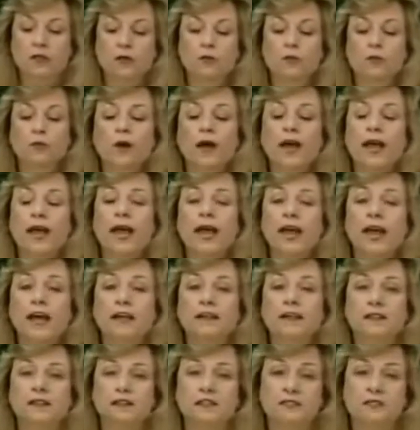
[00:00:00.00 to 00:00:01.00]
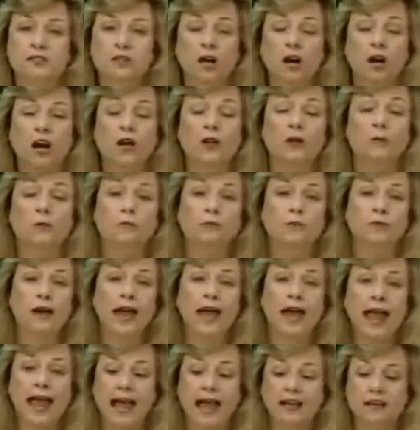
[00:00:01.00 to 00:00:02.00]
The red is called a
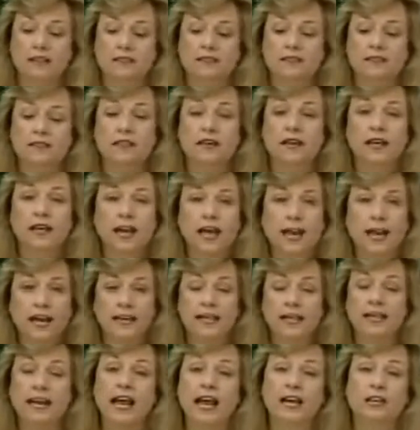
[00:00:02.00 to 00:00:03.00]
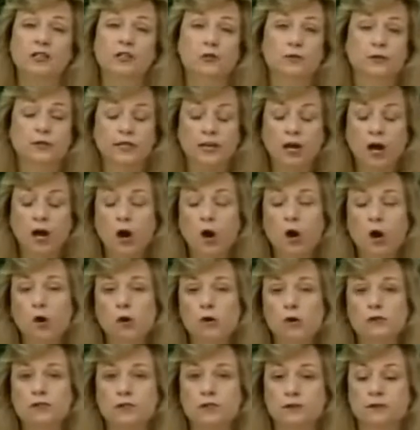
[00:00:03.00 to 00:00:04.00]
bract, and it actually
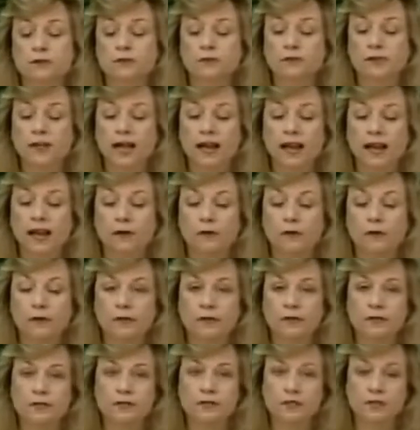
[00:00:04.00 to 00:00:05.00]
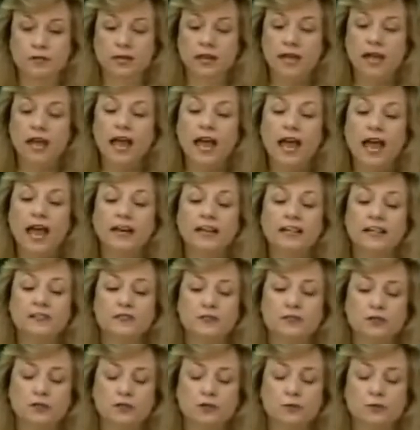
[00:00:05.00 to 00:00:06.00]
holds the flowers. And
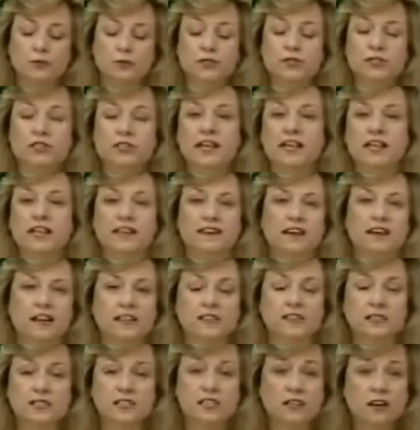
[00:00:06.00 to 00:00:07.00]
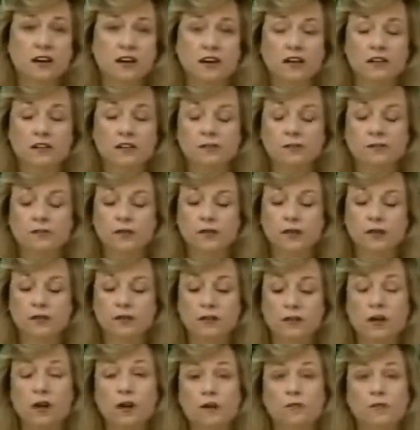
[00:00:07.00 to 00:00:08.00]
it too will stay nice and
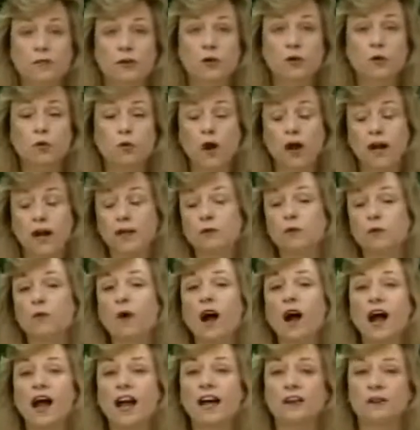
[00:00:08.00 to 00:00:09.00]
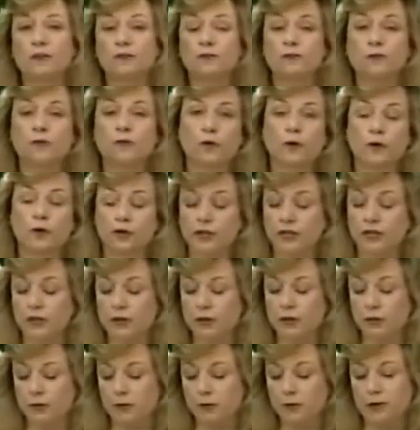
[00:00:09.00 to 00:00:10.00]
colorful for quite a while for
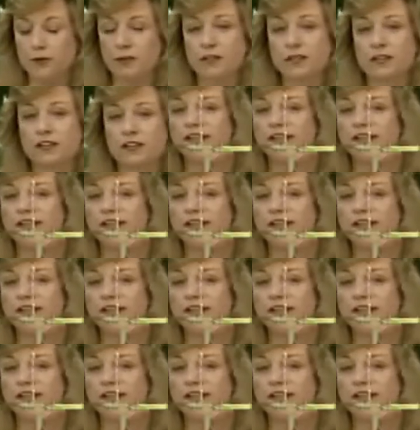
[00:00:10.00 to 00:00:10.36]
you.